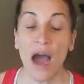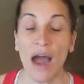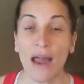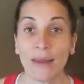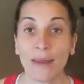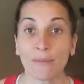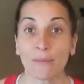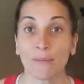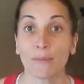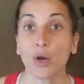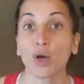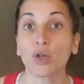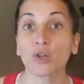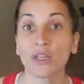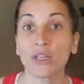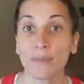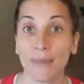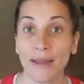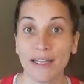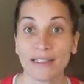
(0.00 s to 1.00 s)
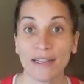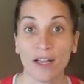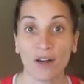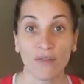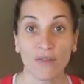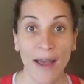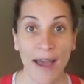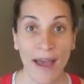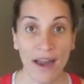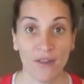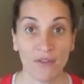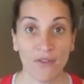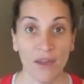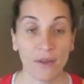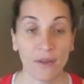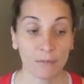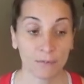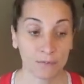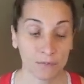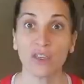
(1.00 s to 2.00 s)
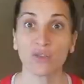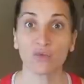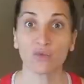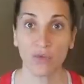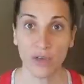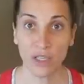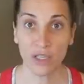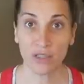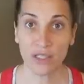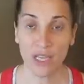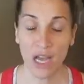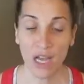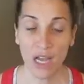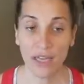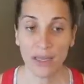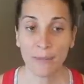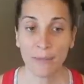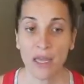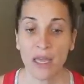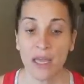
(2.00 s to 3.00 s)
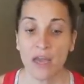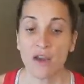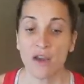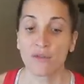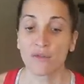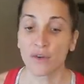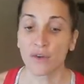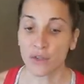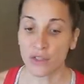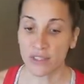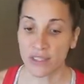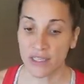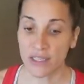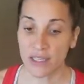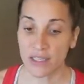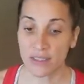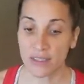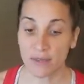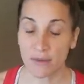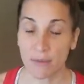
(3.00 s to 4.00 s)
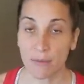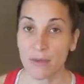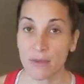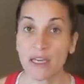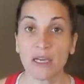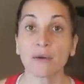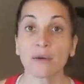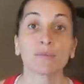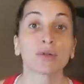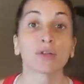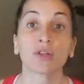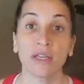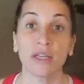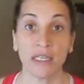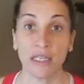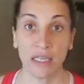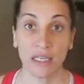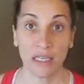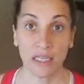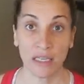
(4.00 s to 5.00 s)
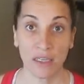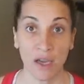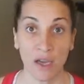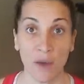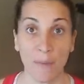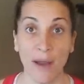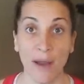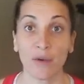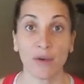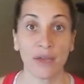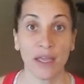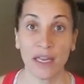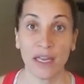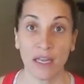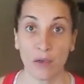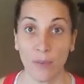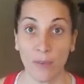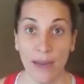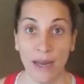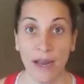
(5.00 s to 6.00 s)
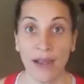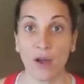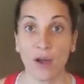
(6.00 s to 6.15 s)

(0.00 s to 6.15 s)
I'm pulling myself out of it in real time versus me complaining about gaining weight.